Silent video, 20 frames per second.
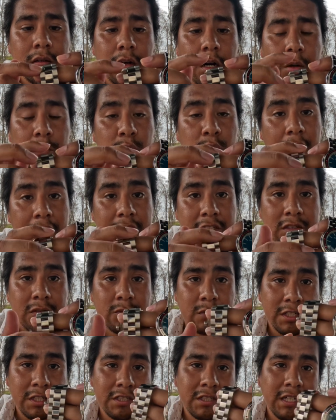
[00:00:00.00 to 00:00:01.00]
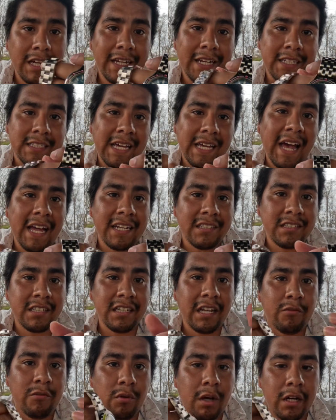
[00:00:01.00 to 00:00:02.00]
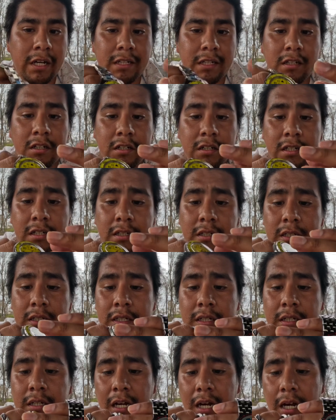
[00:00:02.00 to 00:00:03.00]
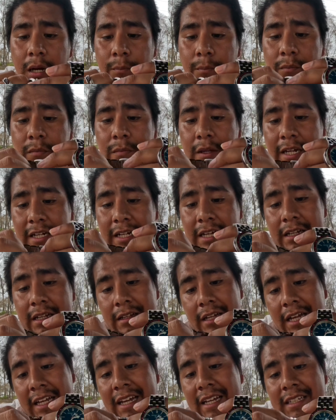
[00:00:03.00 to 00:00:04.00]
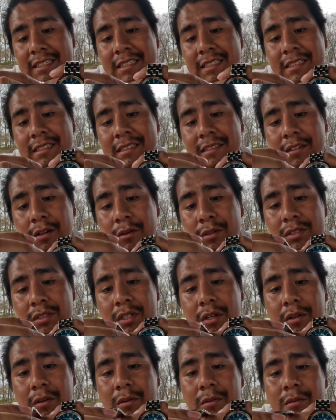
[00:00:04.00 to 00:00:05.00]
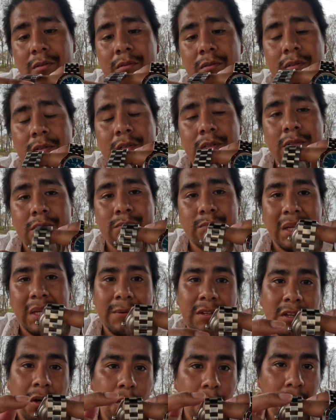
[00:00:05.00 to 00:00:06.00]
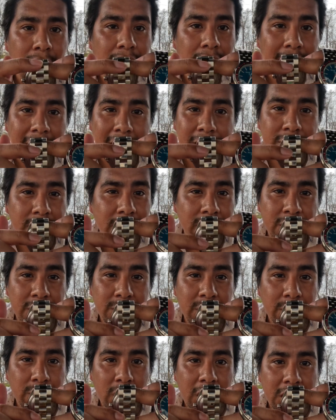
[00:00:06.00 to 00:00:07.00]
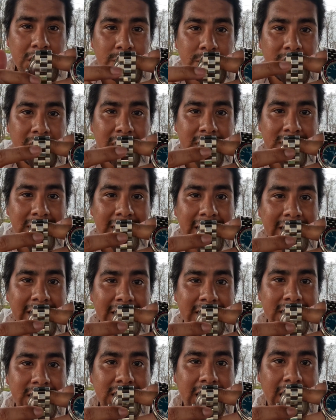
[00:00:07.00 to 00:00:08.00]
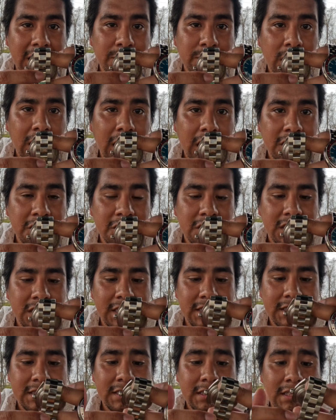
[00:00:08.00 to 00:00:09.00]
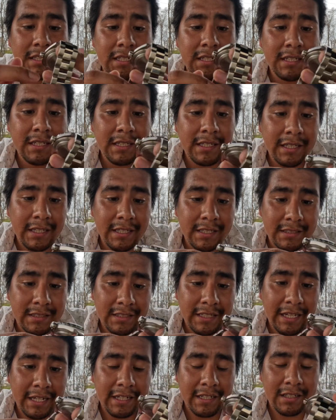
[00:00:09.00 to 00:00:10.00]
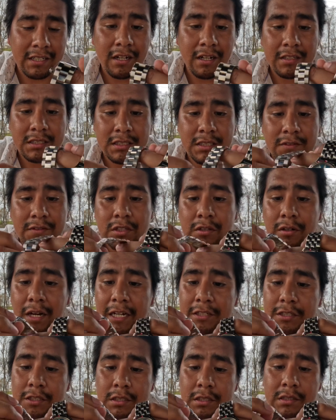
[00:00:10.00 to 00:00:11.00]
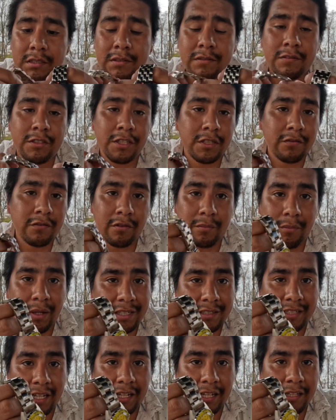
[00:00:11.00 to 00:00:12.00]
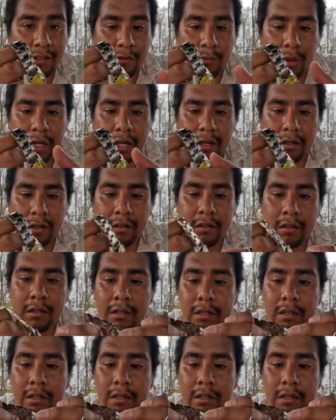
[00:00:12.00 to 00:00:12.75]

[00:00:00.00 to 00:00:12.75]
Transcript: brushed, which I guess adds to that rugged look. And I guess also maybe the whole thing should have just been brushed, because that inside polishedness is getting tons of scratches just from my daily wear.